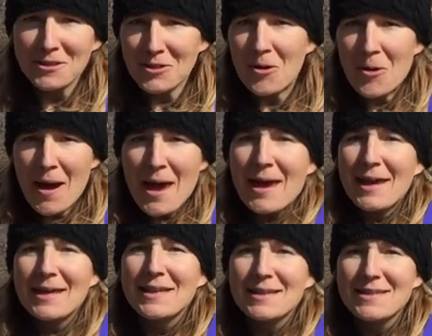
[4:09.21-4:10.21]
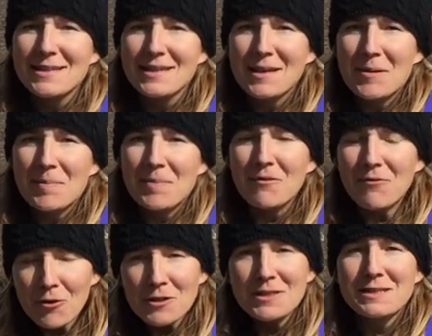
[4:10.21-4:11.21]
So it's um, the
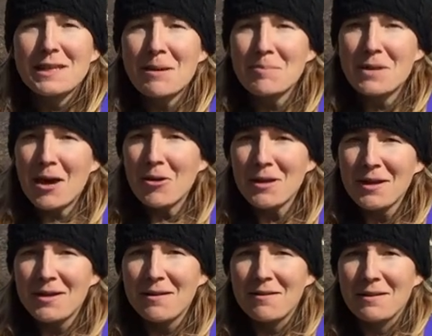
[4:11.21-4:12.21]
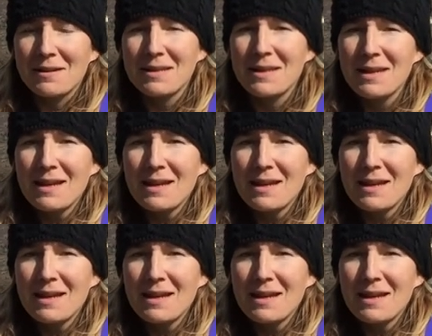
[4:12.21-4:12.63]
first step now here and